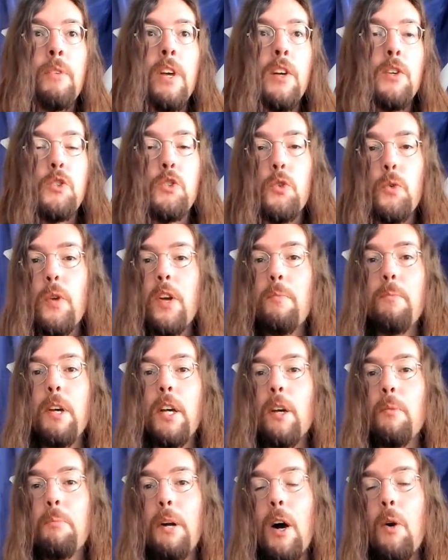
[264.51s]
screaming
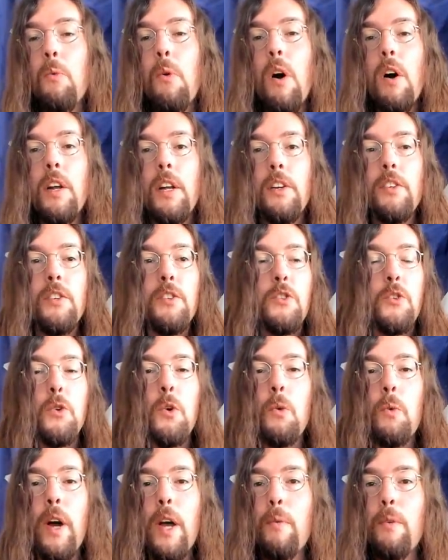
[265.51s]
about wanting to do
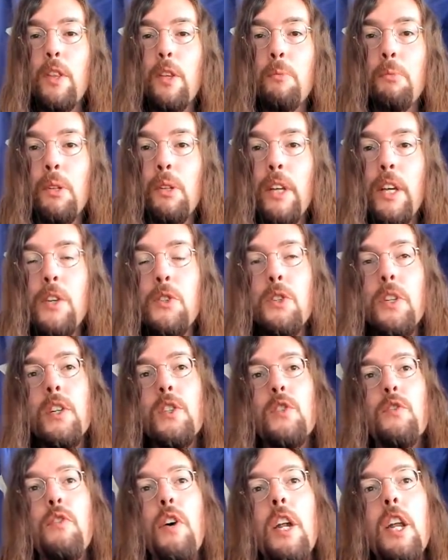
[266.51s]
away with the police. And
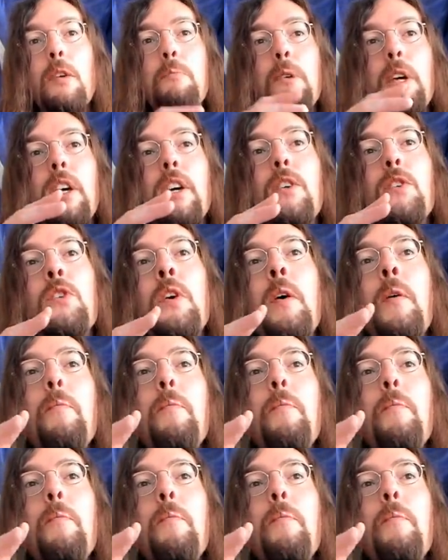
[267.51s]
it's funny because,